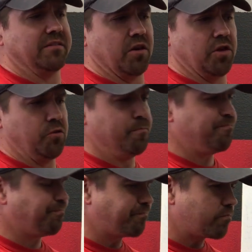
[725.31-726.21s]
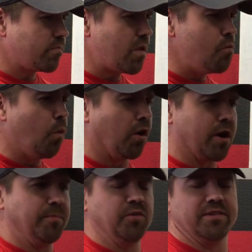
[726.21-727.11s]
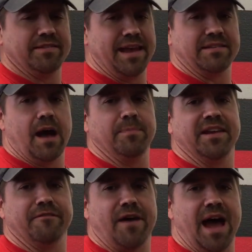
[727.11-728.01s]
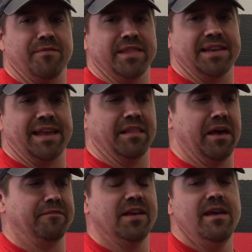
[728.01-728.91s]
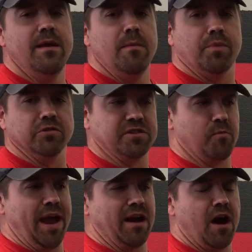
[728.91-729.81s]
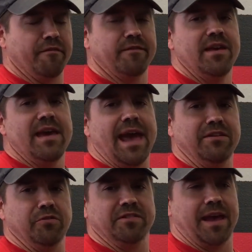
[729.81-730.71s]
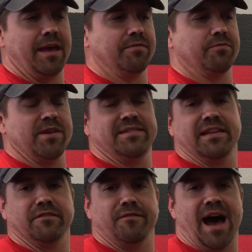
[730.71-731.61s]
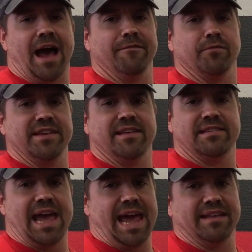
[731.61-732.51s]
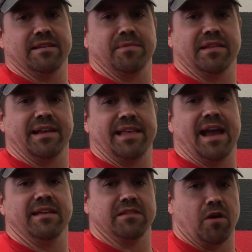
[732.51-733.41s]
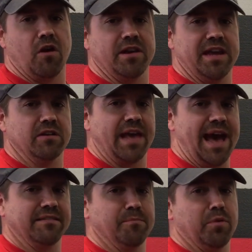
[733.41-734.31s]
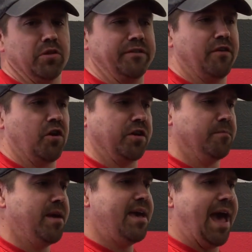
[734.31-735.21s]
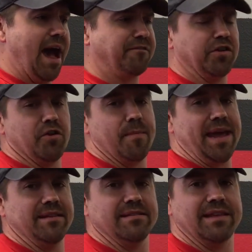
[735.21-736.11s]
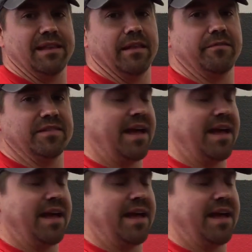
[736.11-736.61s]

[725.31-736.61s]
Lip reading: So you work up to, say, a top set of 5 on the deadlift, pull some weight off, and do, say, 3 sets of 5, 3 sets of 8, something like that as an RDL to add some pulling volume after your main deadlift